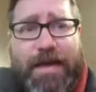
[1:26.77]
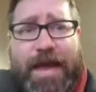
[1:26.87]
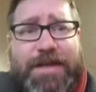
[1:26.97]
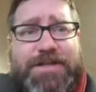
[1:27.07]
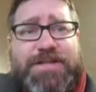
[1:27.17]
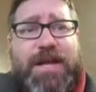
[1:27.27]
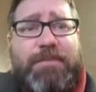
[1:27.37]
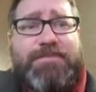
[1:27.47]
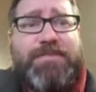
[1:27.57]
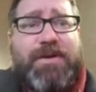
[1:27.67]
It just
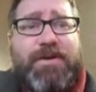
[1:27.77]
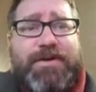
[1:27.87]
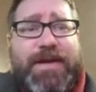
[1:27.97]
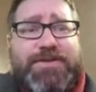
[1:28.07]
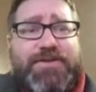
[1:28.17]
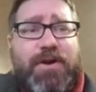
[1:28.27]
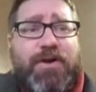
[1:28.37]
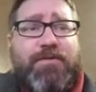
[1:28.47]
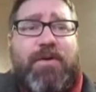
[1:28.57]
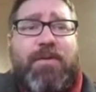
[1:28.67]
helps build a
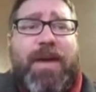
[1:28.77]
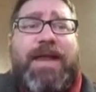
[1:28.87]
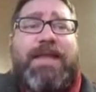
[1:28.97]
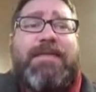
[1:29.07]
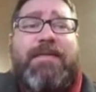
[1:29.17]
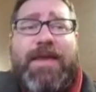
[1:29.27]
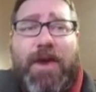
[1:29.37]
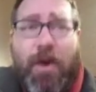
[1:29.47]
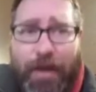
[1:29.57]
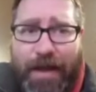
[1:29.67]
stronger format, and then they
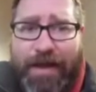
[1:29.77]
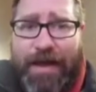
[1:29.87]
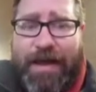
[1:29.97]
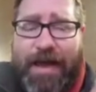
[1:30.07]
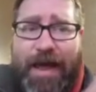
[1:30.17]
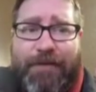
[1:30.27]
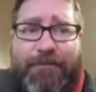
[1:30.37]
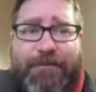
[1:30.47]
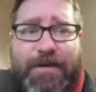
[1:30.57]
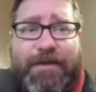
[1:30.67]
go in and
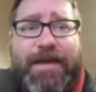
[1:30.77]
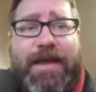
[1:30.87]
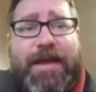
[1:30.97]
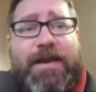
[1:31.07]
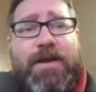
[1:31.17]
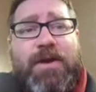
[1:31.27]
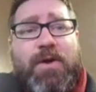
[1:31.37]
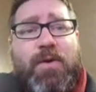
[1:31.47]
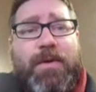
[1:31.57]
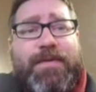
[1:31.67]
fill in
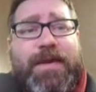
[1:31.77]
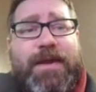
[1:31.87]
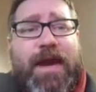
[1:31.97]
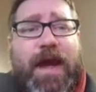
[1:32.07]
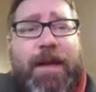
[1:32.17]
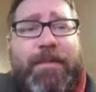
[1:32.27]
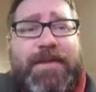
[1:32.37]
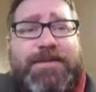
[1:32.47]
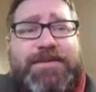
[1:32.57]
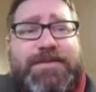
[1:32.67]
with the
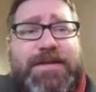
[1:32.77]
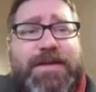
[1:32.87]
commons